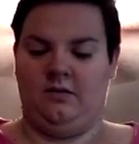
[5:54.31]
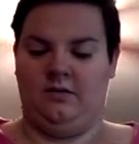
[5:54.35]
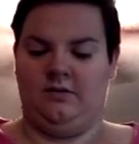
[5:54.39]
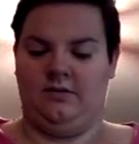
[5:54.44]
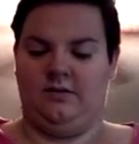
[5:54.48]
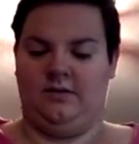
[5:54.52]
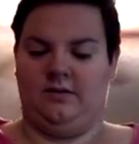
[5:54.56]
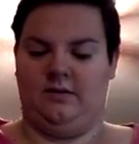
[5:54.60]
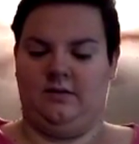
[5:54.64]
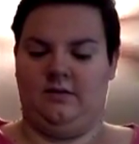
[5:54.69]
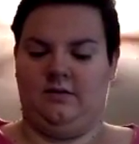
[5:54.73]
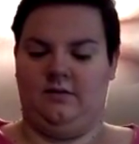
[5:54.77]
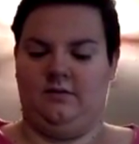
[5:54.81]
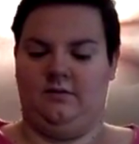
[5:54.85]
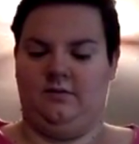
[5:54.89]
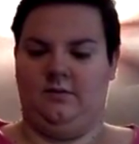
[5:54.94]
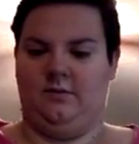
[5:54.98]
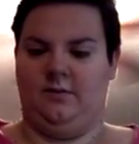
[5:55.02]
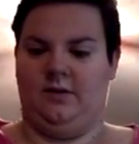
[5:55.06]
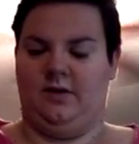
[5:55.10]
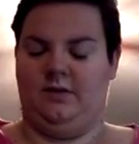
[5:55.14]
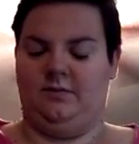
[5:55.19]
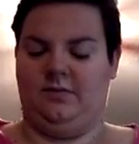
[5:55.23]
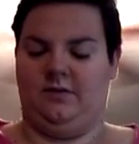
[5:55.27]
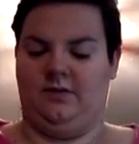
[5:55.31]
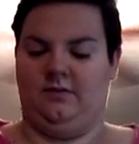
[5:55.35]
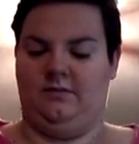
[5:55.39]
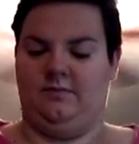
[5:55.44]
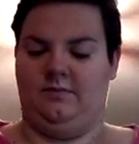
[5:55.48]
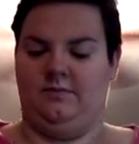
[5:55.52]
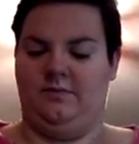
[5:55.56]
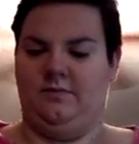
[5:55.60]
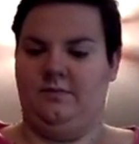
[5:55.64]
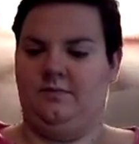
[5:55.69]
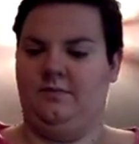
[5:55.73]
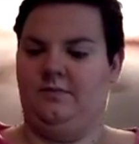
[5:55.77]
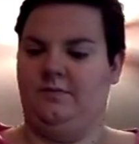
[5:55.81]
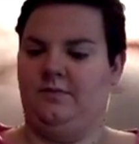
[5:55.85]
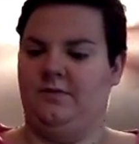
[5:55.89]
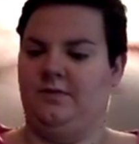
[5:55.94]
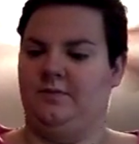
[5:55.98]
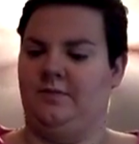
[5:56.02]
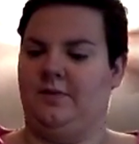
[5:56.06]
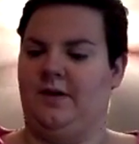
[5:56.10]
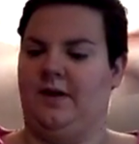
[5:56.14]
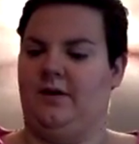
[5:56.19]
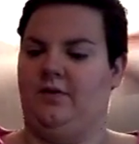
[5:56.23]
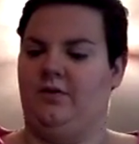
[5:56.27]
So let me get my
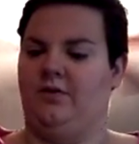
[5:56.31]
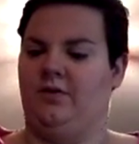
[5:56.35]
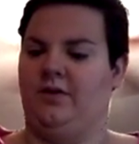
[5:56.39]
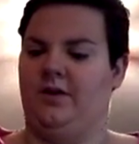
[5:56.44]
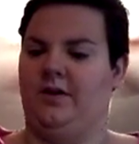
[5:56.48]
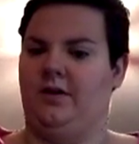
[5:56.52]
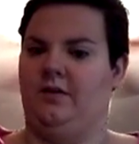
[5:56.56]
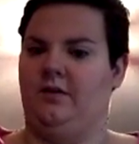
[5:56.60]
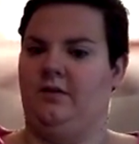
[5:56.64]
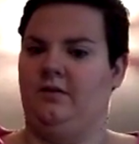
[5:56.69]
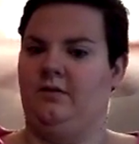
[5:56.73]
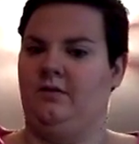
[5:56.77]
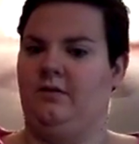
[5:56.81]
powder here.